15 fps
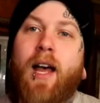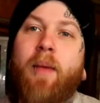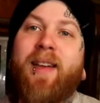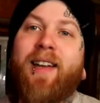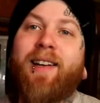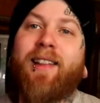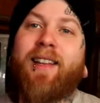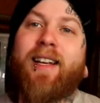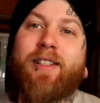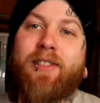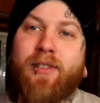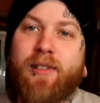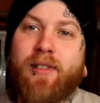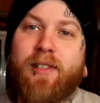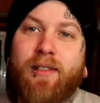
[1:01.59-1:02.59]
I made a
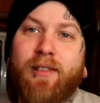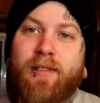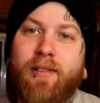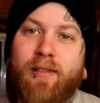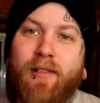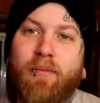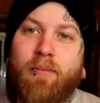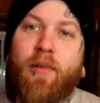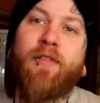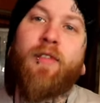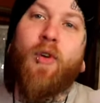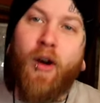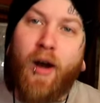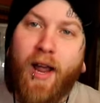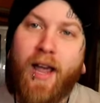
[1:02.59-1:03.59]
list
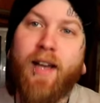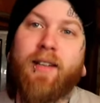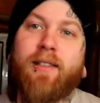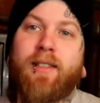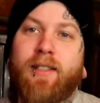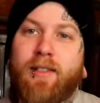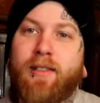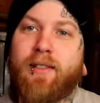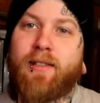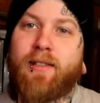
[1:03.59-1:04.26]
beforehand.